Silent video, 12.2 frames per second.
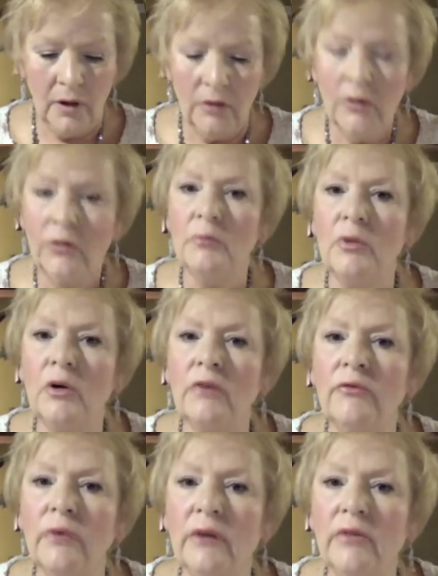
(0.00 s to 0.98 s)
the book
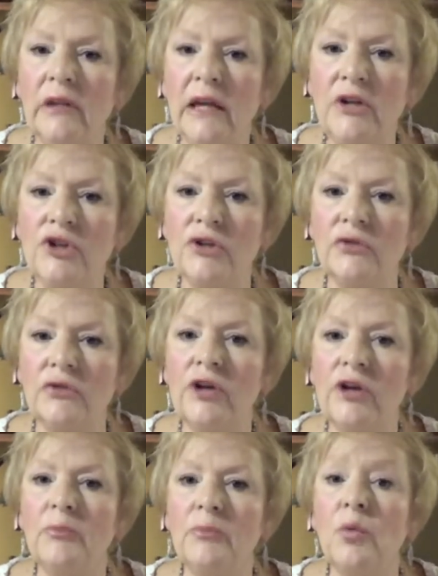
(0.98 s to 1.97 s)
of Revelation,
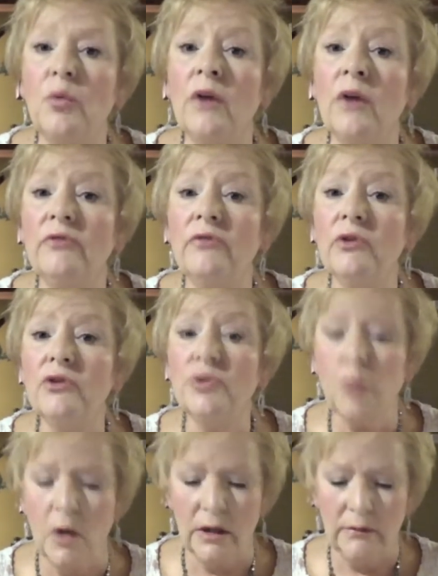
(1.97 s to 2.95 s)
chapter 1, verse
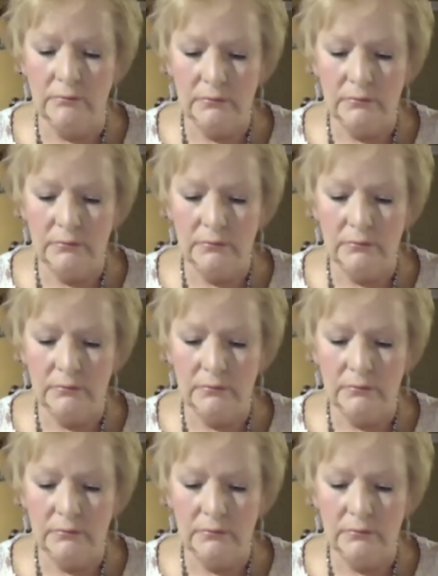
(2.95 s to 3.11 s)
1.